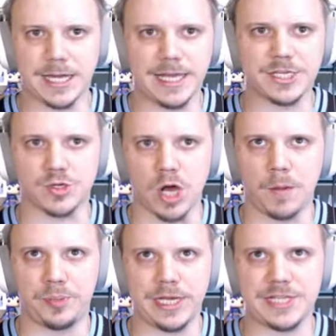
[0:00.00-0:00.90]
Kind of like
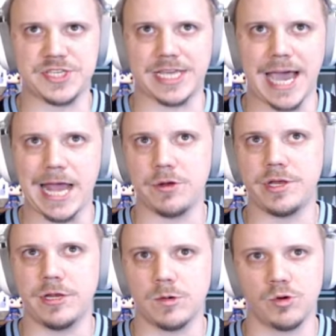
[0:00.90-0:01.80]
draw play to Kyren
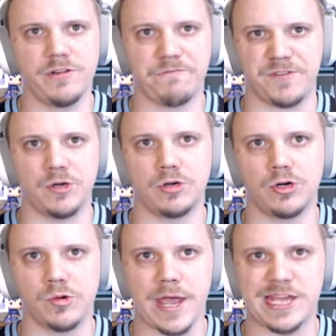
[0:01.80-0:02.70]
here. We're in field
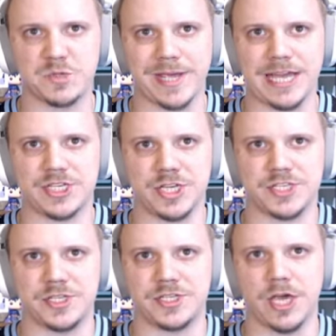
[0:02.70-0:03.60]
goal range. We got
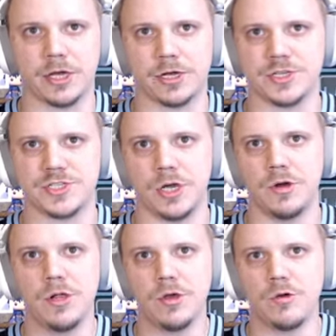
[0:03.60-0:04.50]
Justin Tucker,
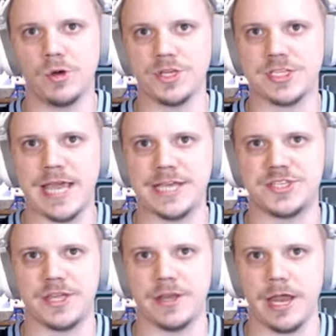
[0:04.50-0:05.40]
so worst case
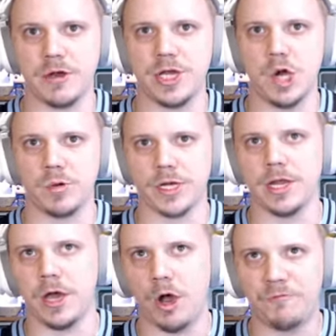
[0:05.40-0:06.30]
scenario, we're
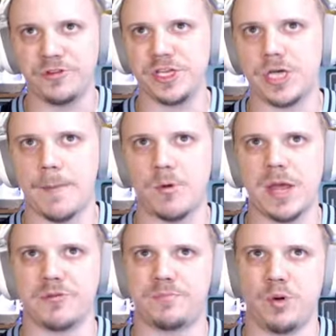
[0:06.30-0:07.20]
going to hopefully come
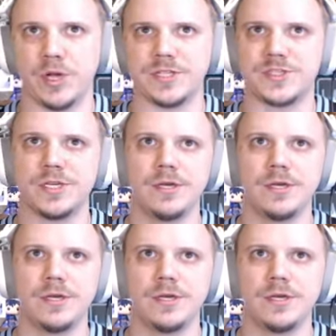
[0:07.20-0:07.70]
away with points.